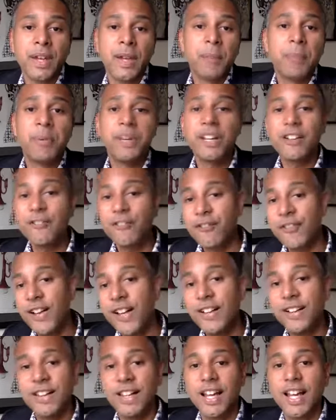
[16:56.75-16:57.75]
But it
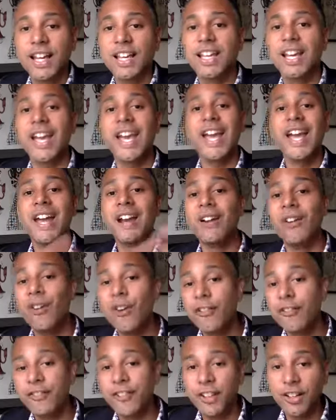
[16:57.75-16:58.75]
felt like an
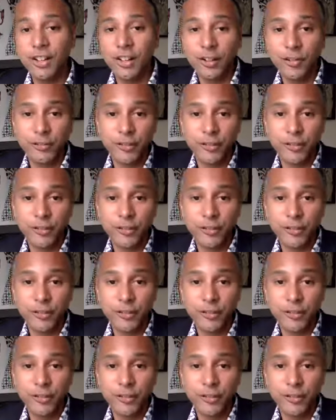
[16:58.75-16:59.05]
awful lot of